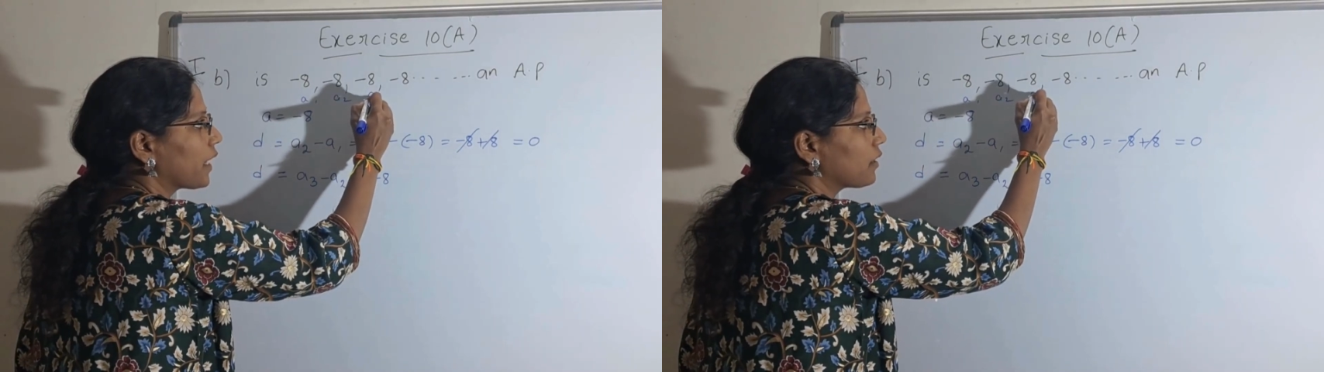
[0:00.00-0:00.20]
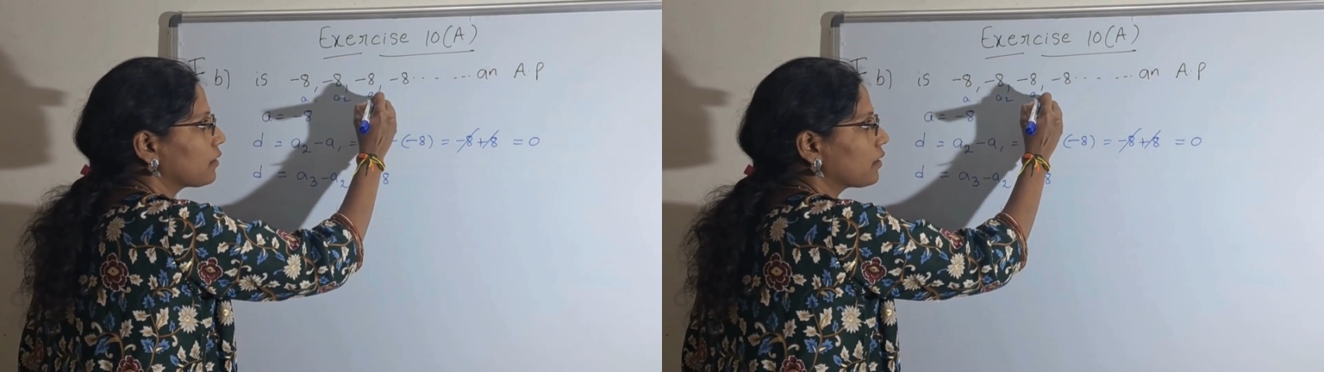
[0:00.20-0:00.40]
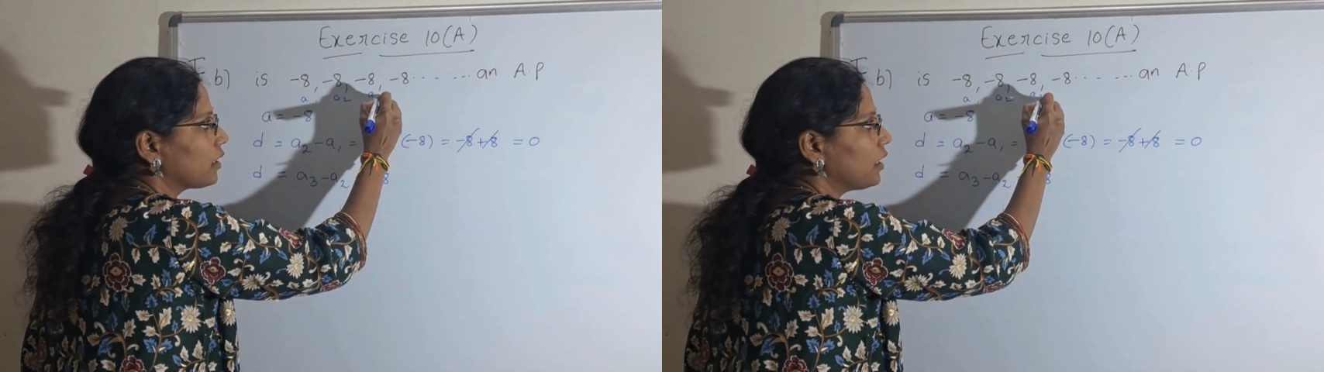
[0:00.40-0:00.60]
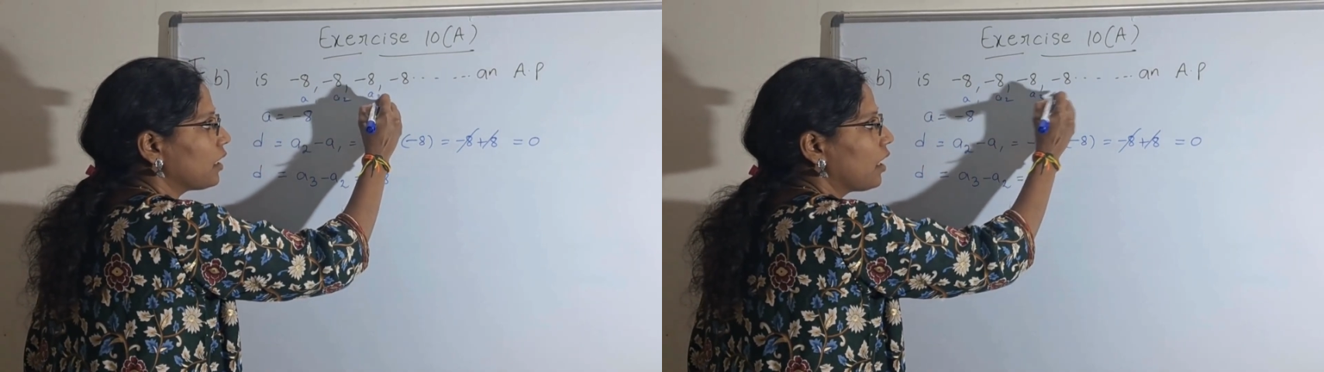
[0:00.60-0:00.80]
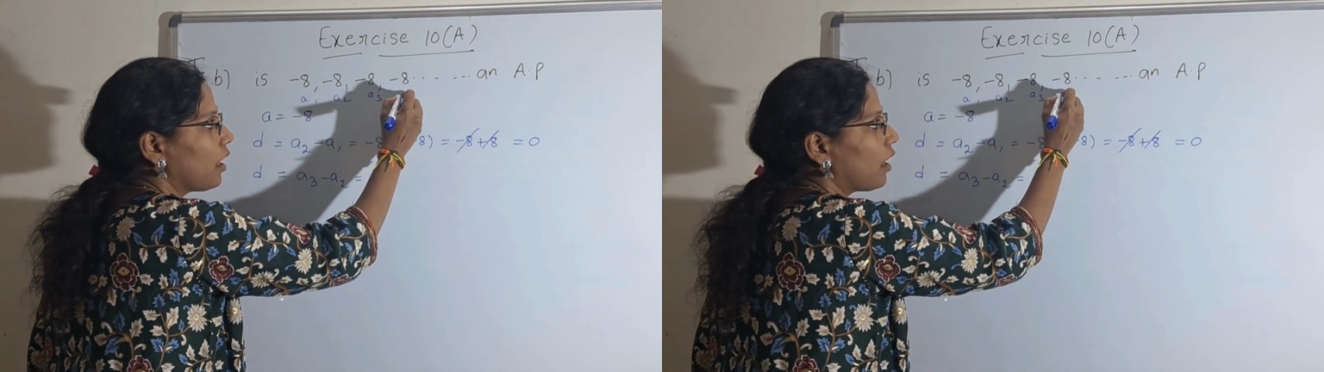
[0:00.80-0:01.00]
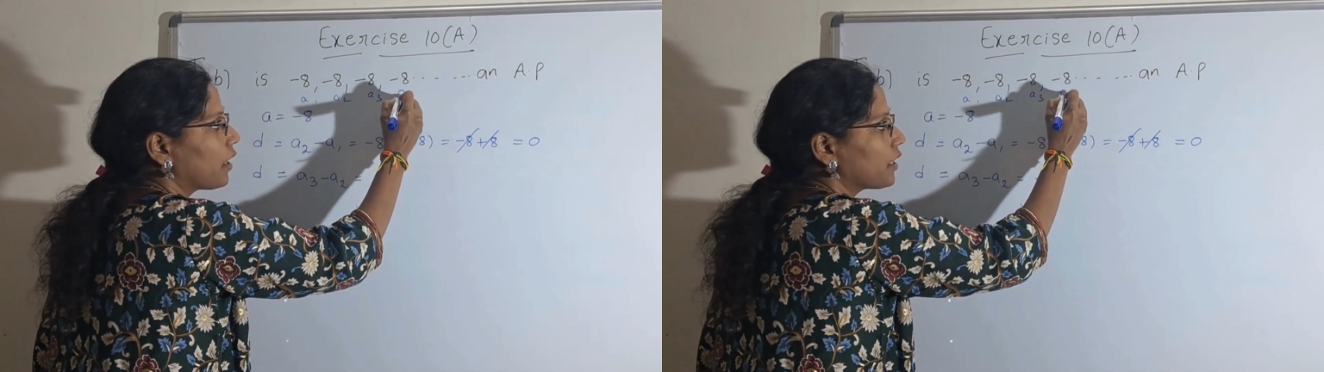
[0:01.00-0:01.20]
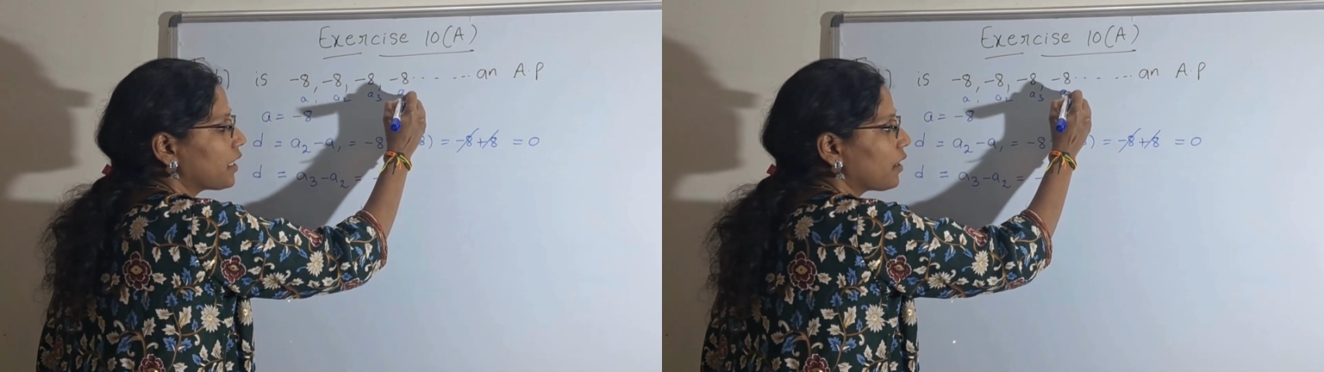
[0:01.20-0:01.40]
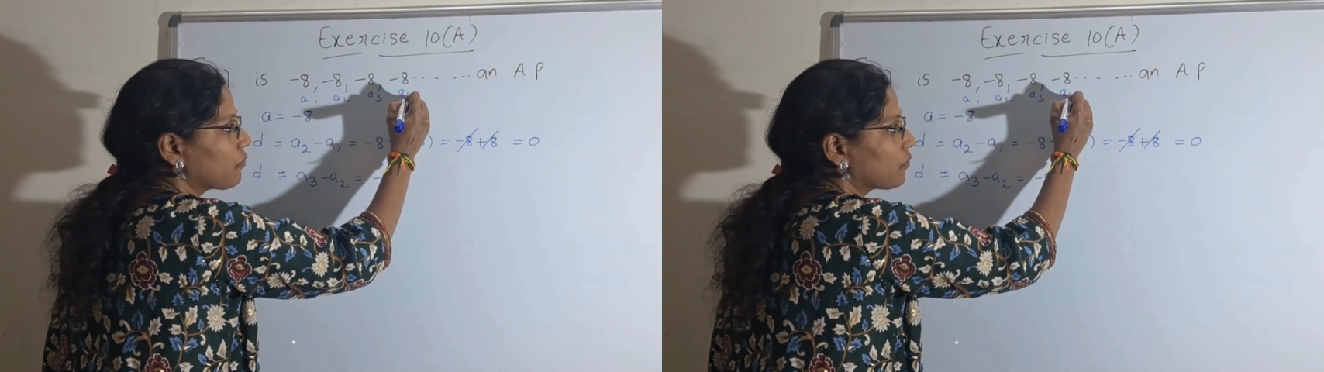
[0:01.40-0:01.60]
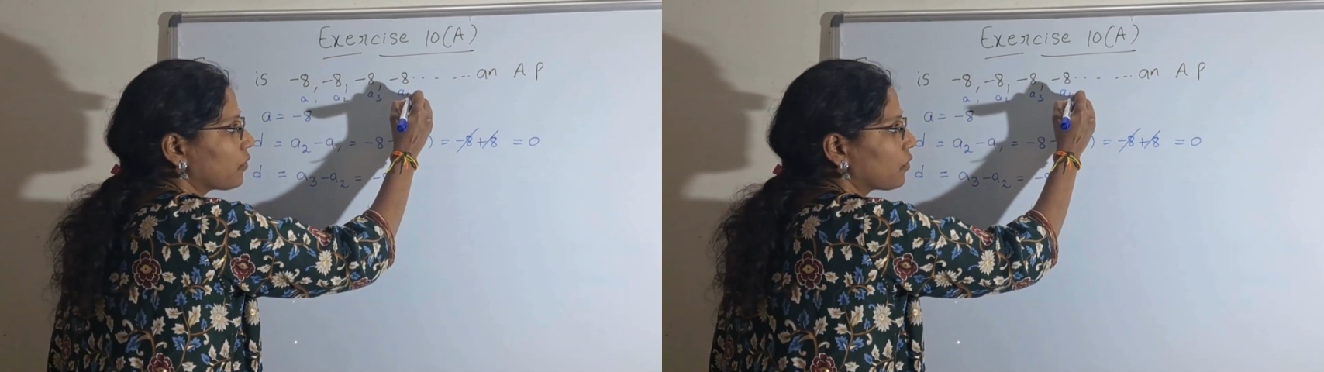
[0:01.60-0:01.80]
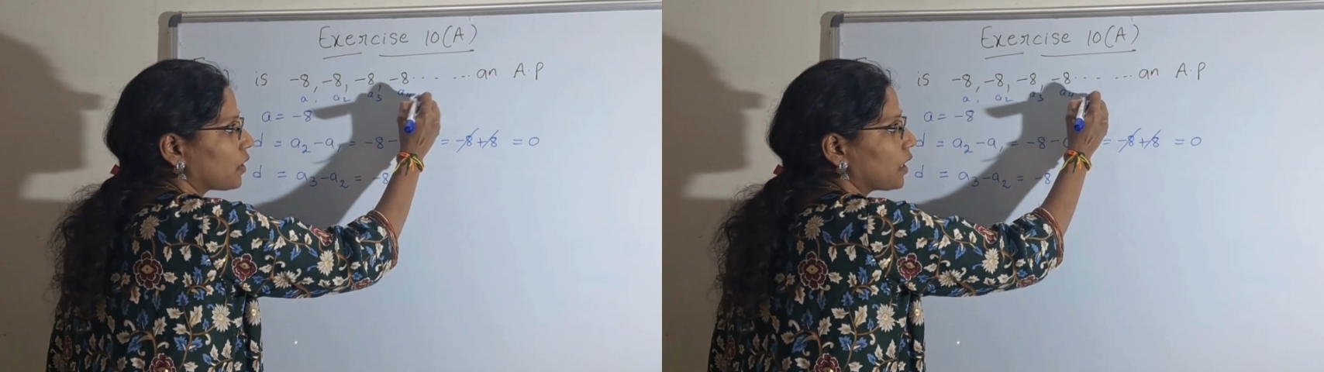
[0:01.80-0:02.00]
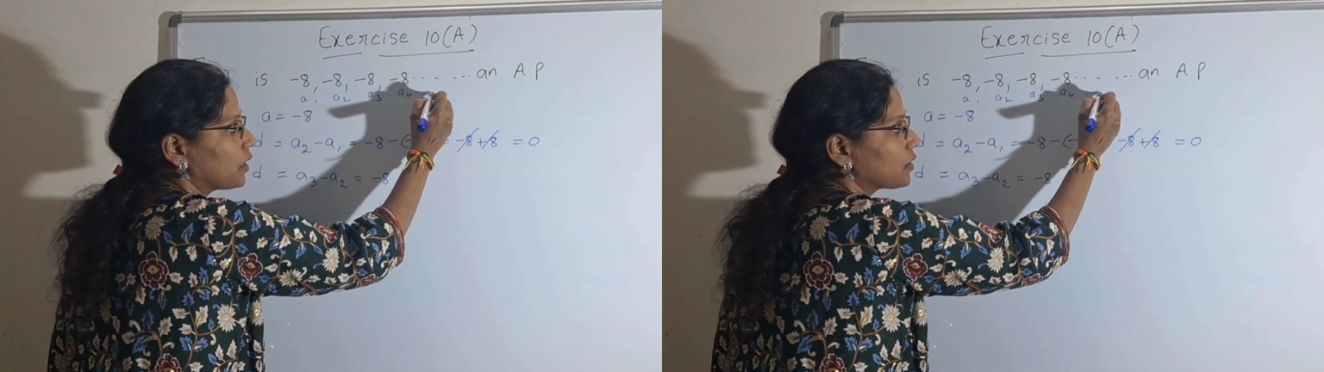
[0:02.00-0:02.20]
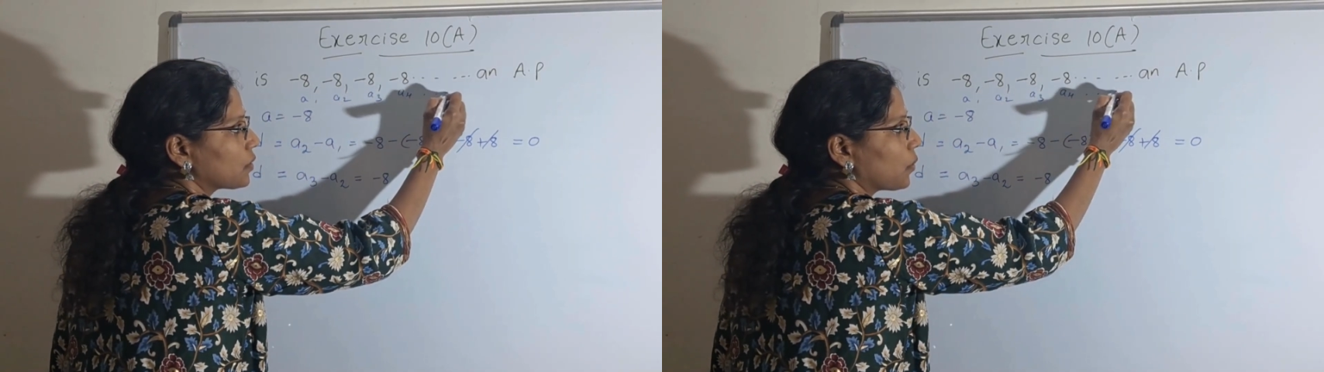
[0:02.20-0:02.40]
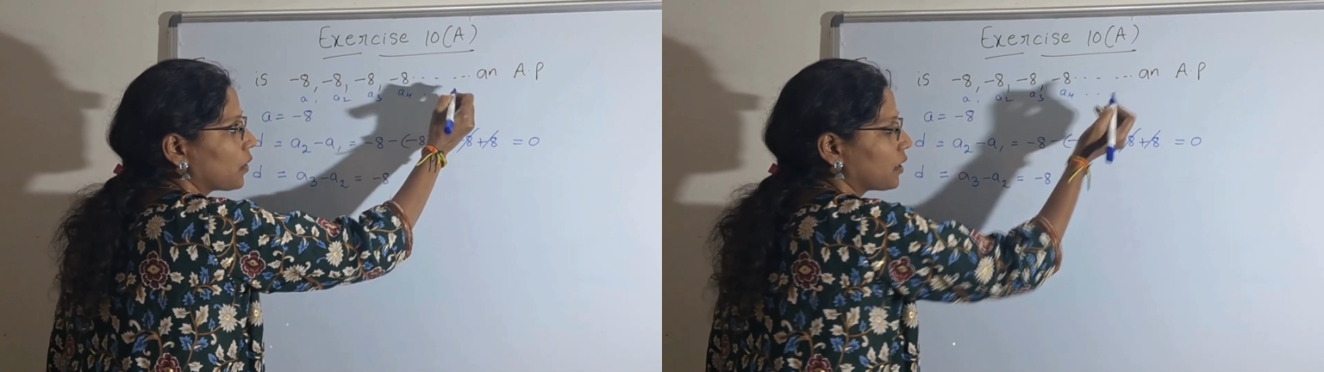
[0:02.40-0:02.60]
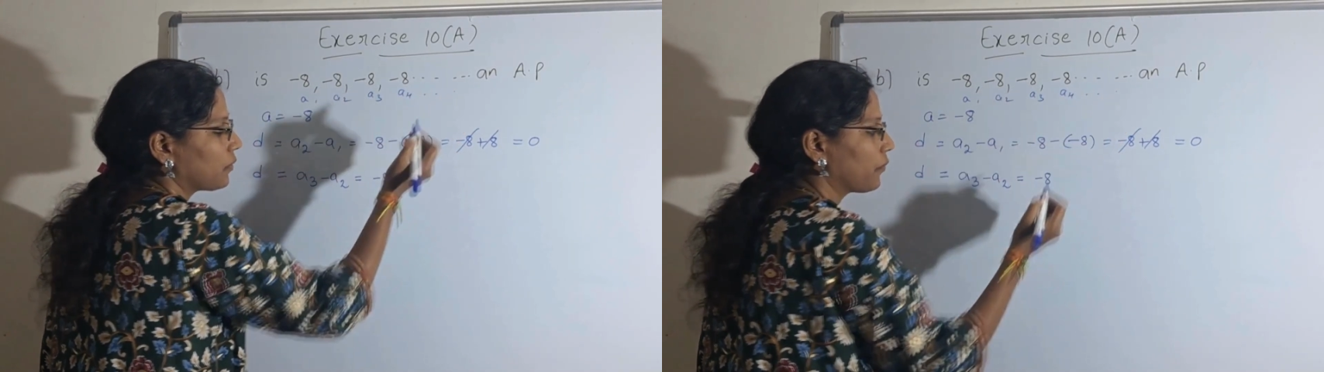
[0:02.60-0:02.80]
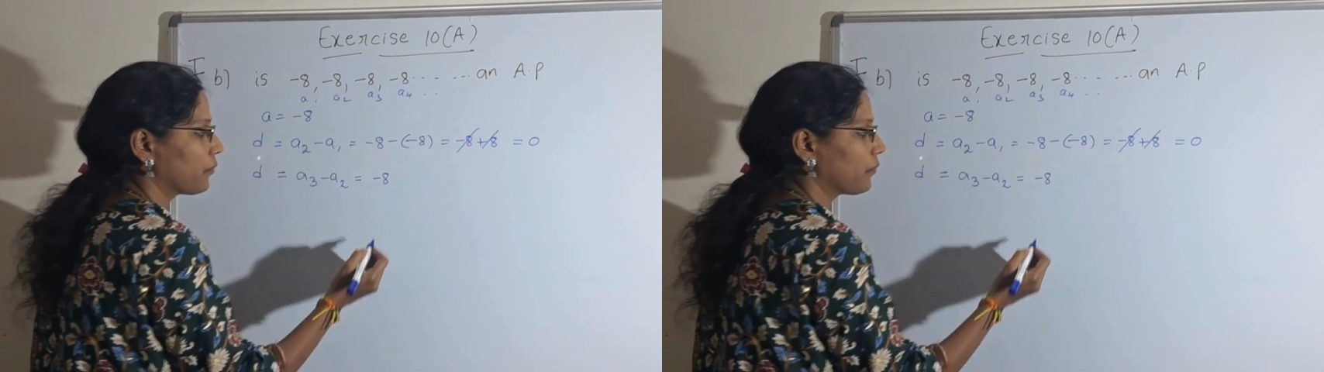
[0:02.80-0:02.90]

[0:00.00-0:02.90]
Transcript: A3 and A4 and so on.